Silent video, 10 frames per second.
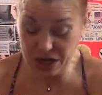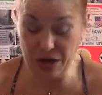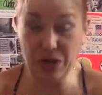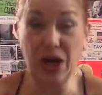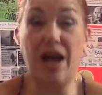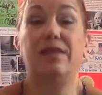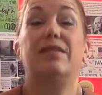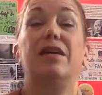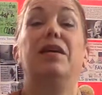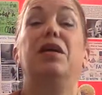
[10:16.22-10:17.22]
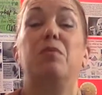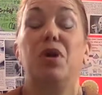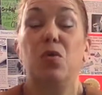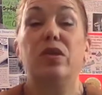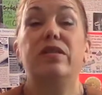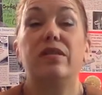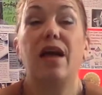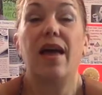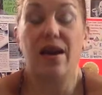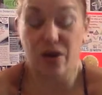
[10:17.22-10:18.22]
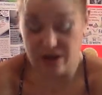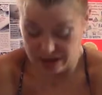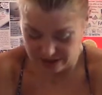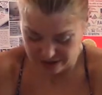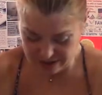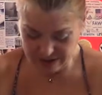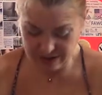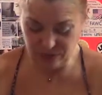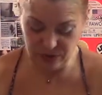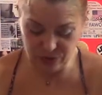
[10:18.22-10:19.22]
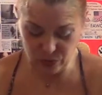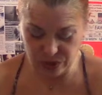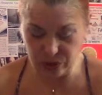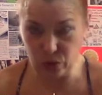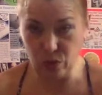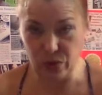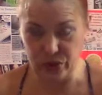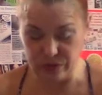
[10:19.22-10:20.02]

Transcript: the last thing anybody wants is anarchy. Lived with it too much